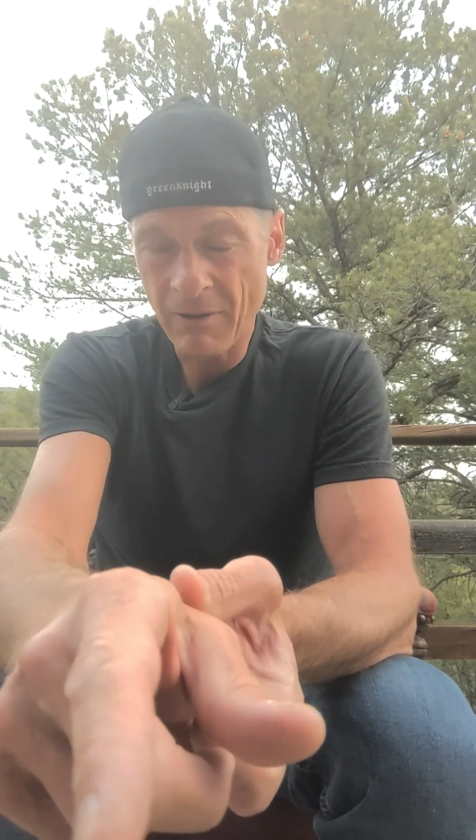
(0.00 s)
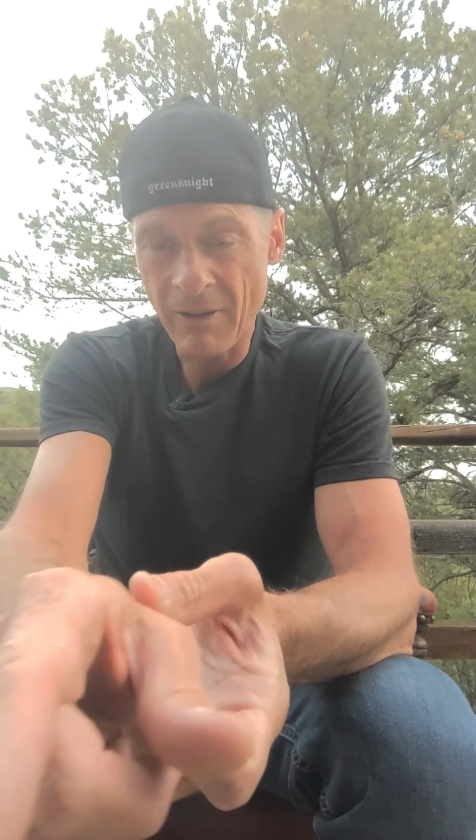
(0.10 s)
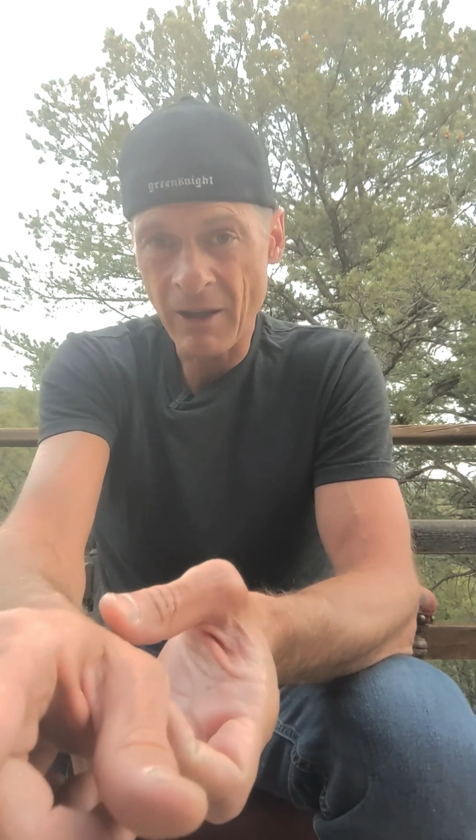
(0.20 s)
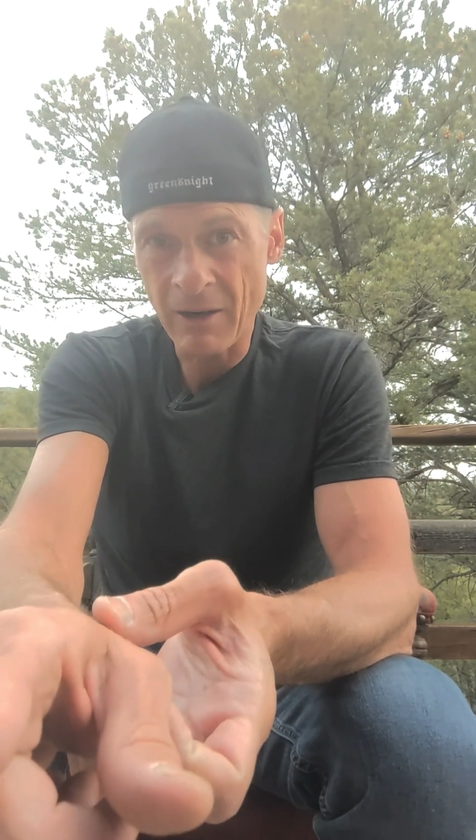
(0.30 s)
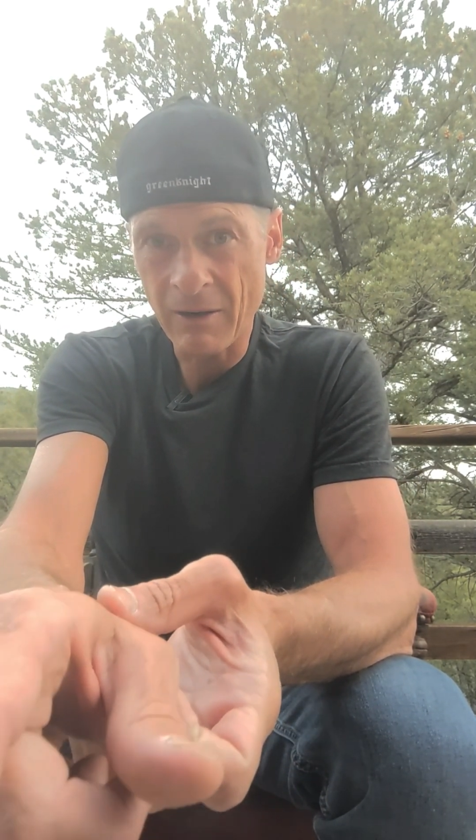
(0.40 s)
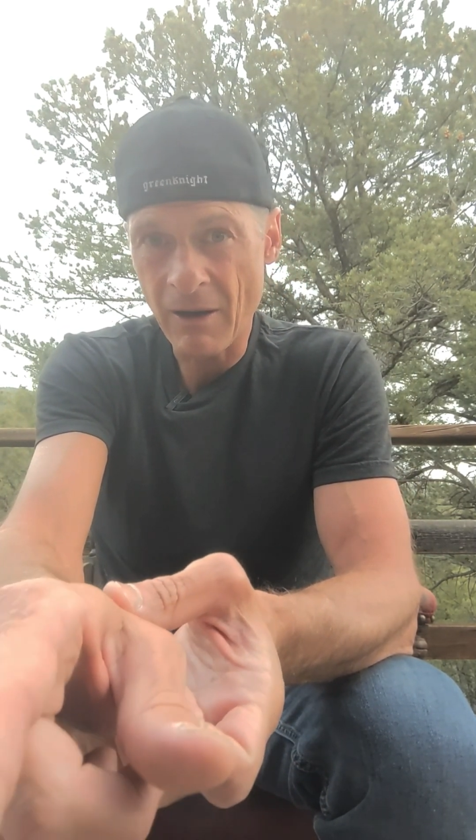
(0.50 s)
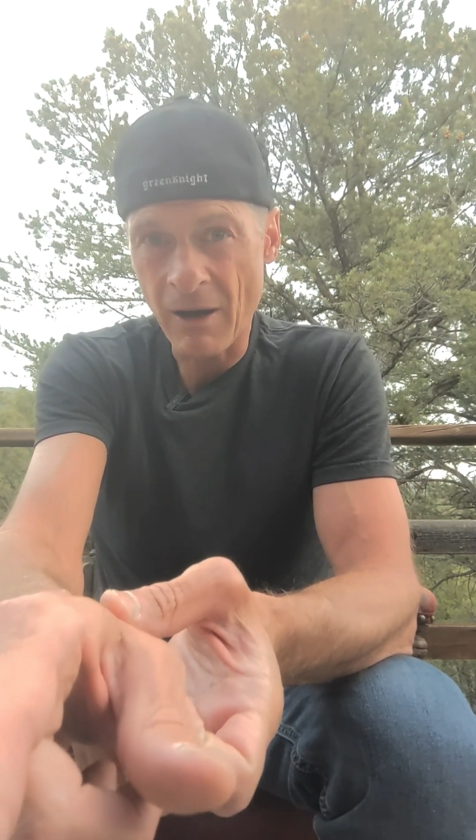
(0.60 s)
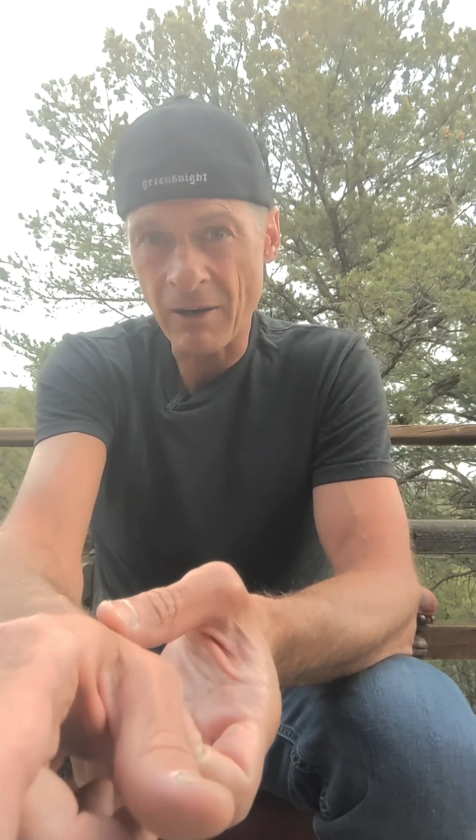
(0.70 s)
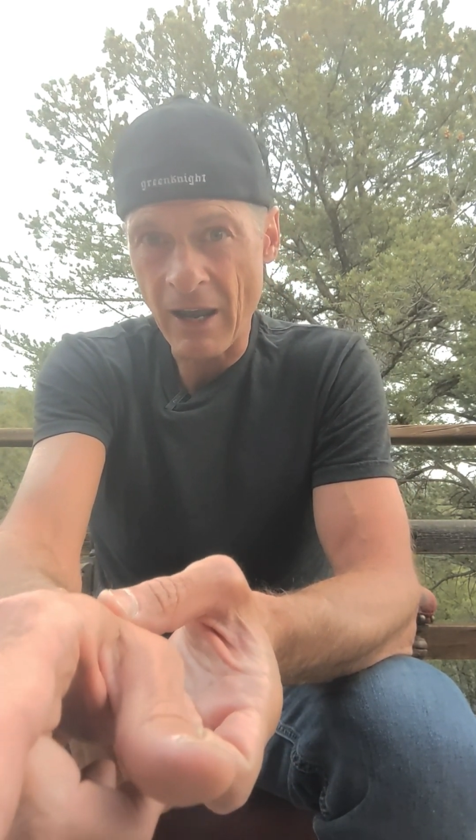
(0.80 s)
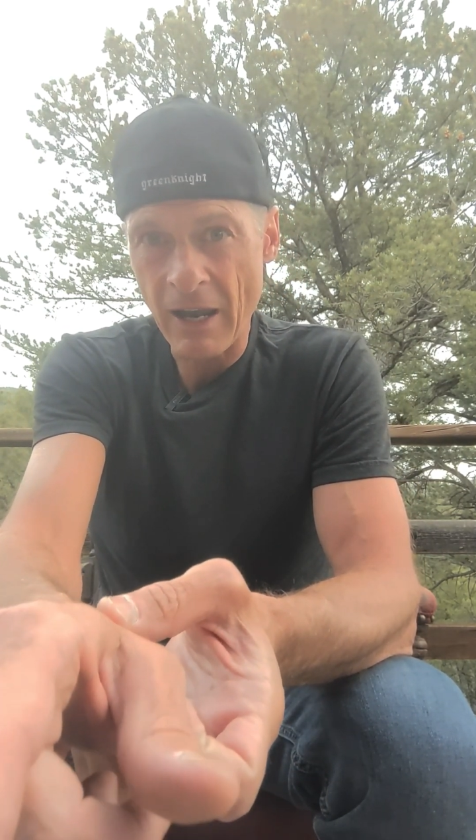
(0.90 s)
Then,
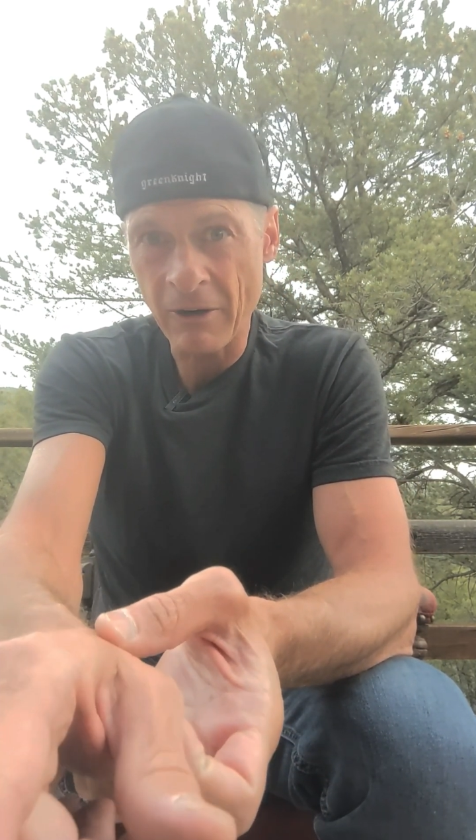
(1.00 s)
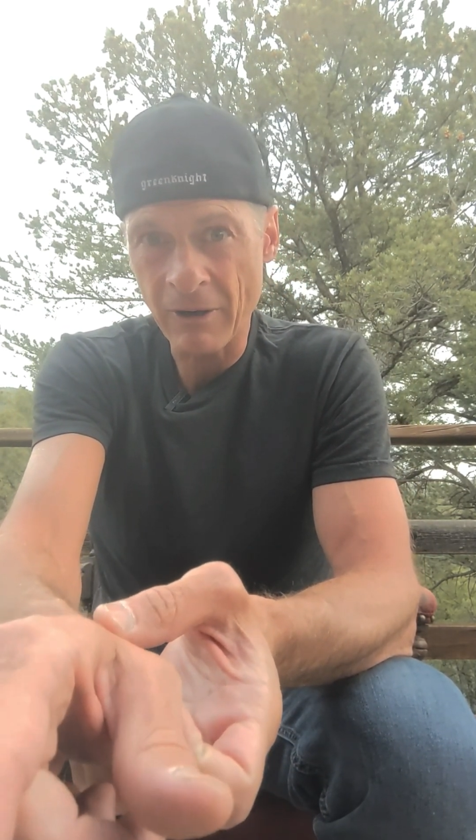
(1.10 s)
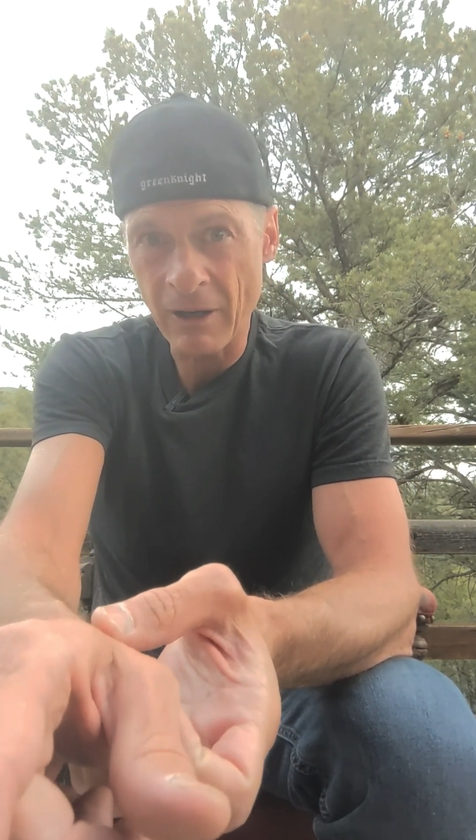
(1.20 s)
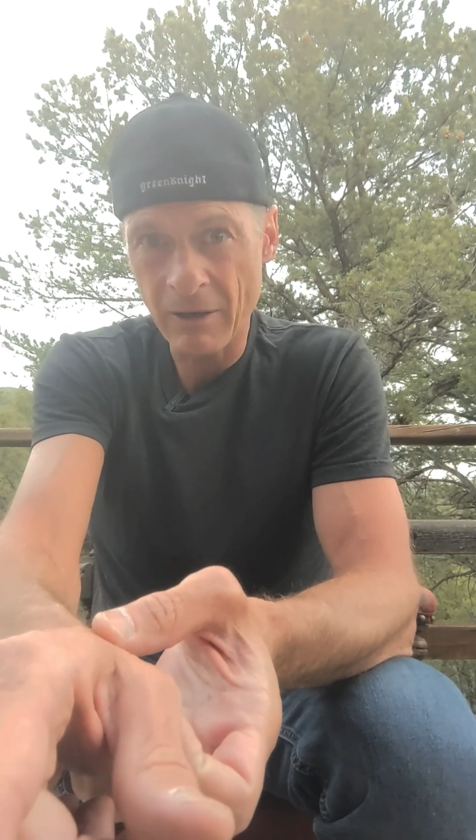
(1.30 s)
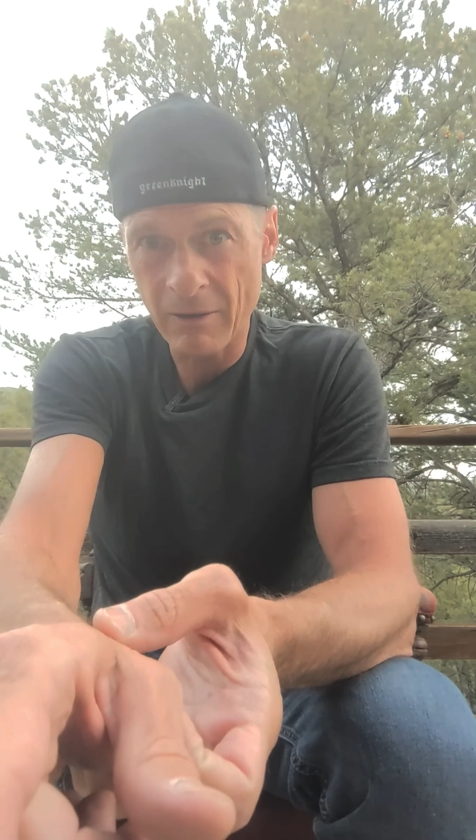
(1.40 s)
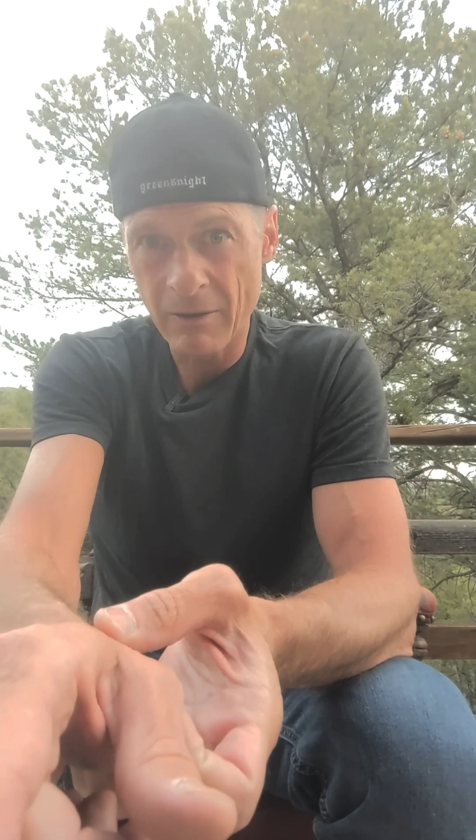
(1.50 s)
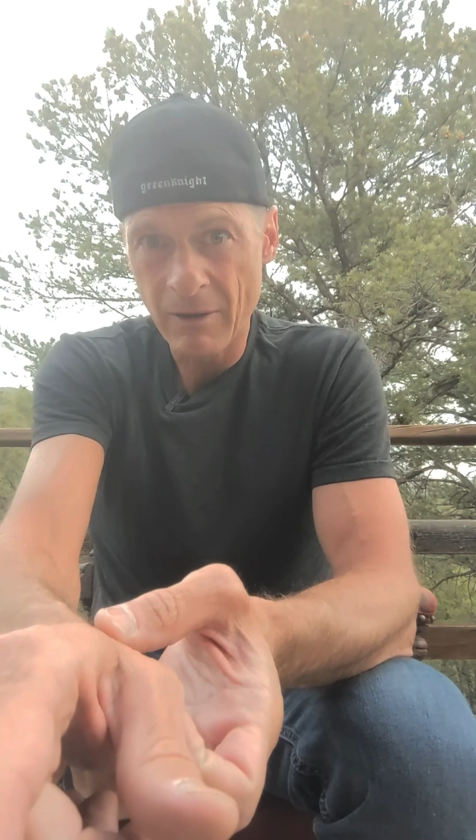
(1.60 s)
on aggregate,